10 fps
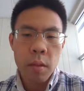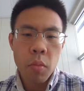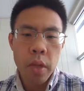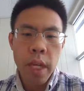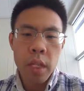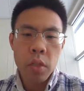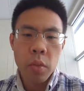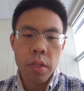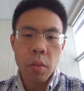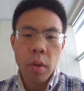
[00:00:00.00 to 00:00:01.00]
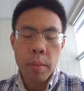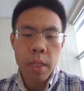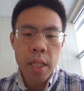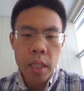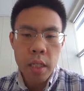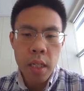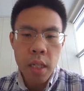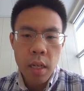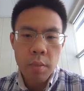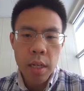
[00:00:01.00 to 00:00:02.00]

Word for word: more catered towards the web initially,